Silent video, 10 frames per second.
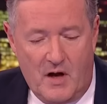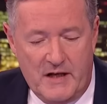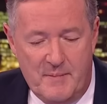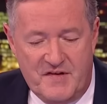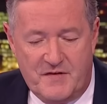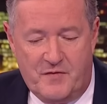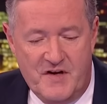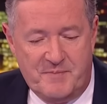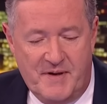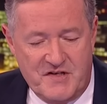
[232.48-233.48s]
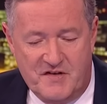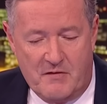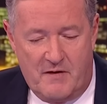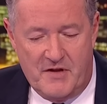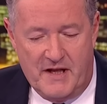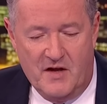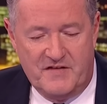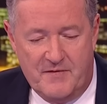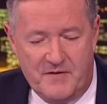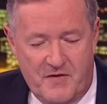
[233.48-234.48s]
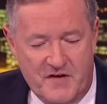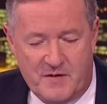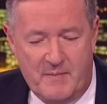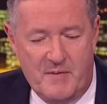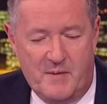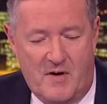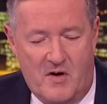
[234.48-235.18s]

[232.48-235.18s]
are limits to free speech, as there are everything else. Even First Amendment